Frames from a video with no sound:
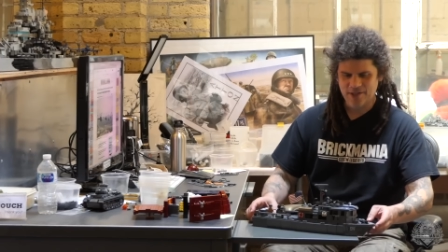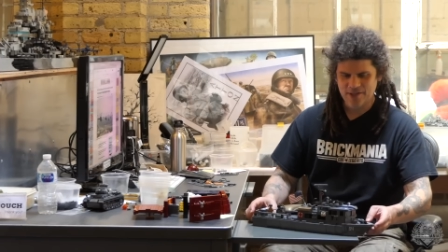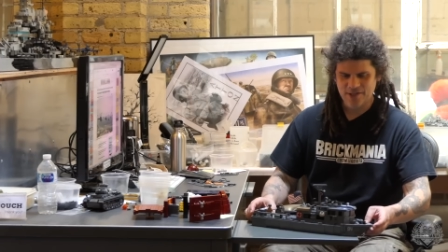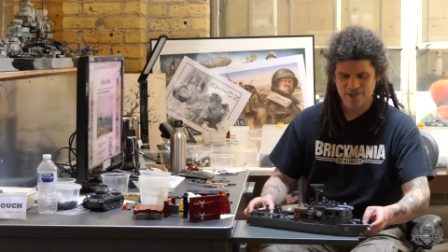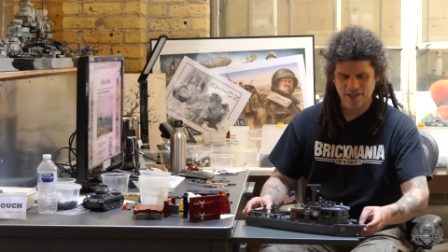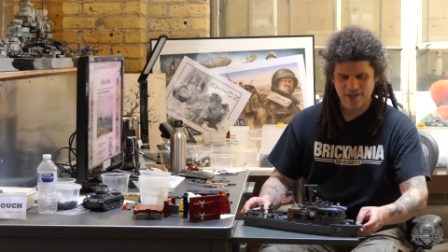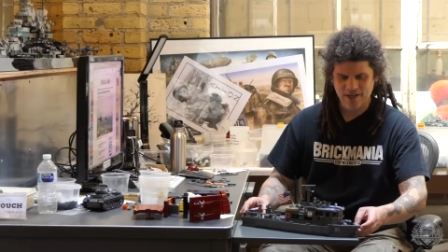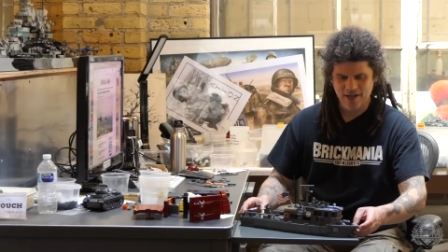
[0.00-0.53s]
This
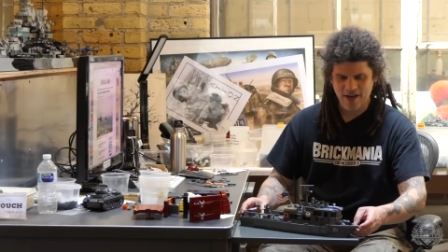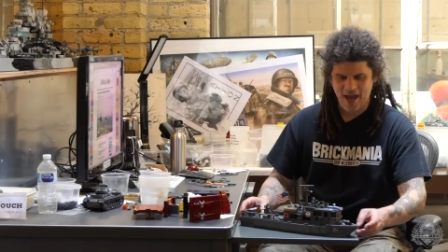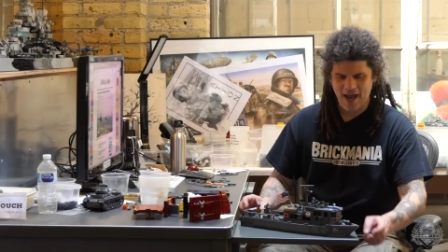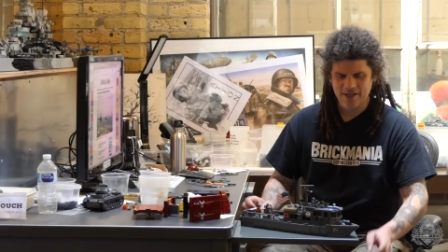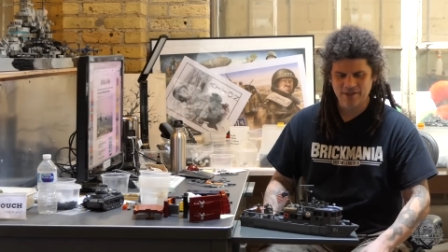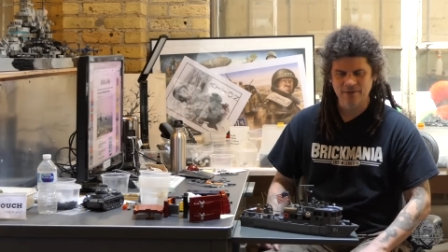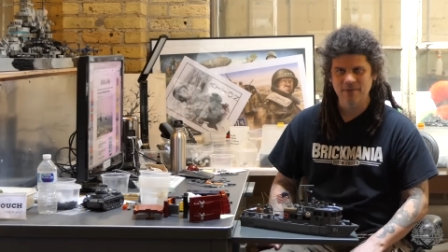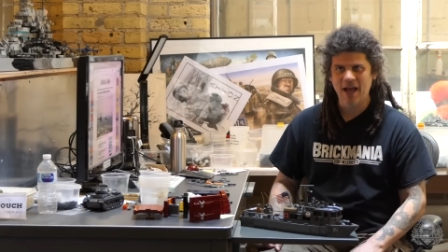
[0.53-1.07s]
is the kit
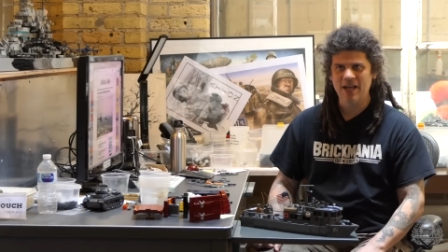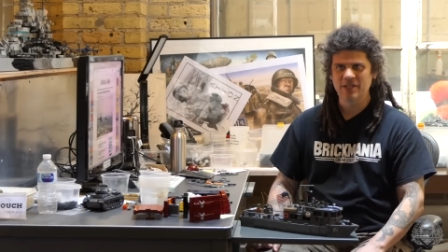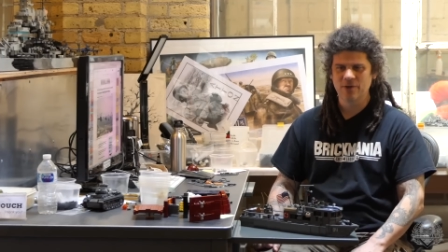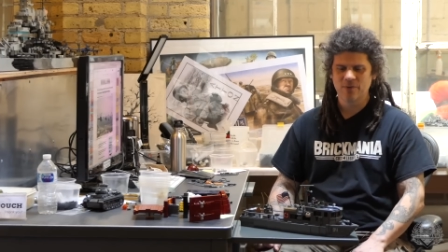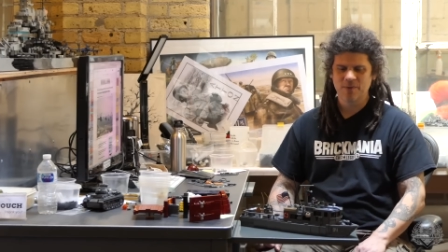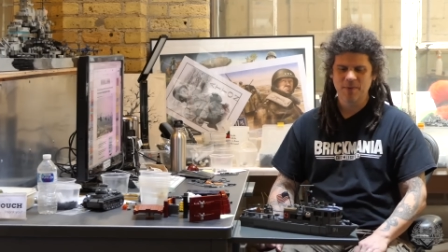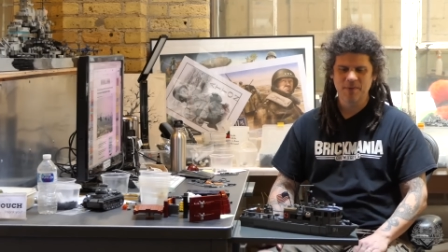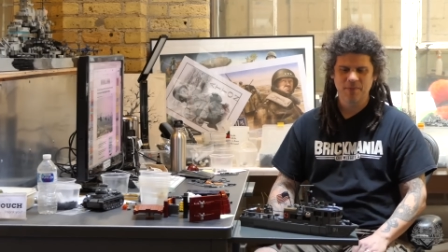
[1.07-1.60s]
as as
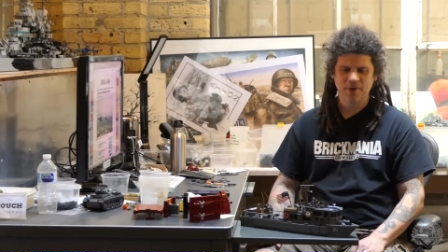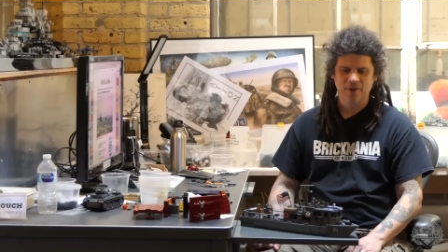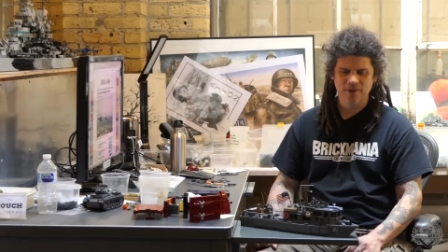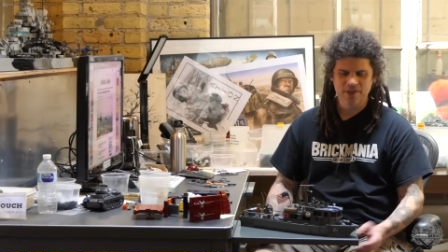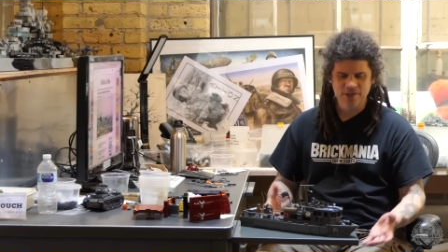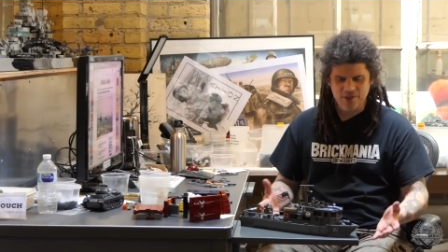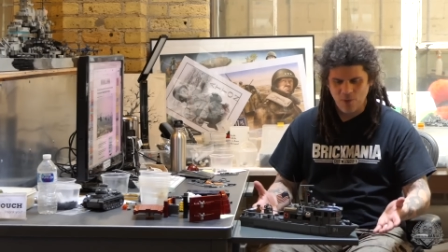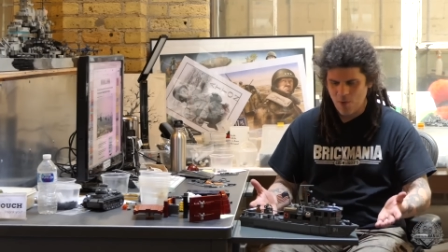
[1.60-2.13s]
it would be built.
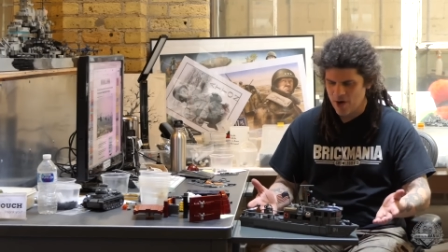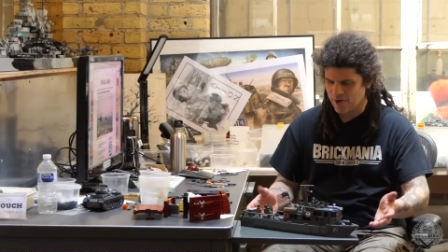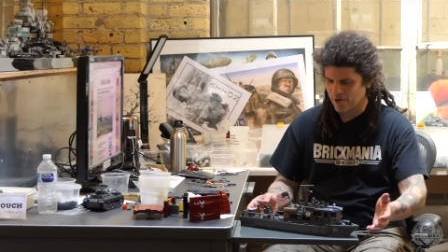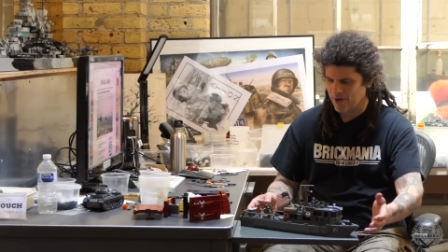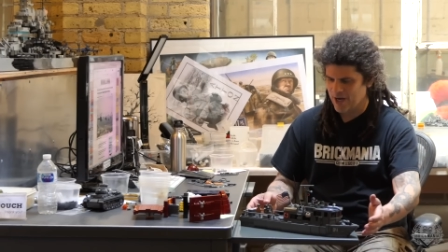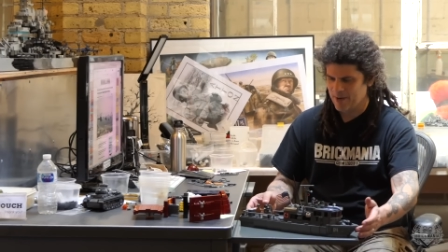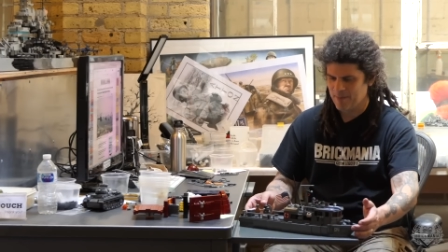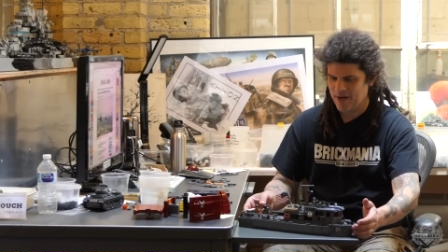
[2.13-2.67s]
This is a
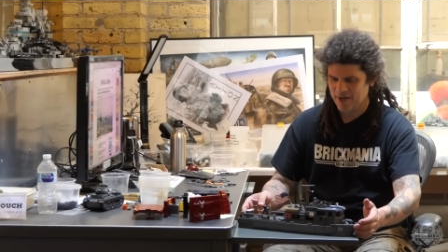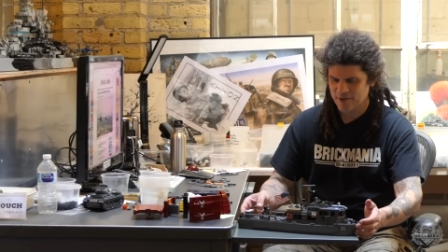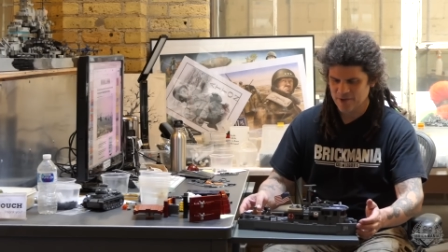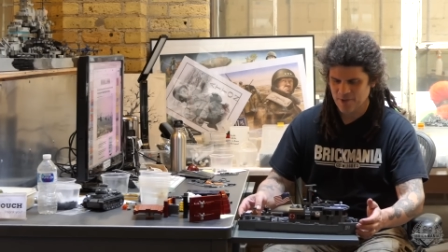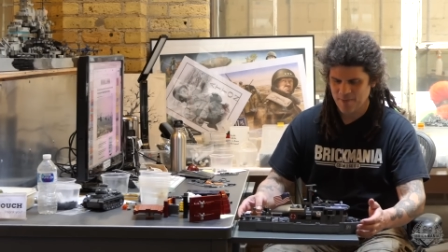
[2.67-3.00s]
waterline model.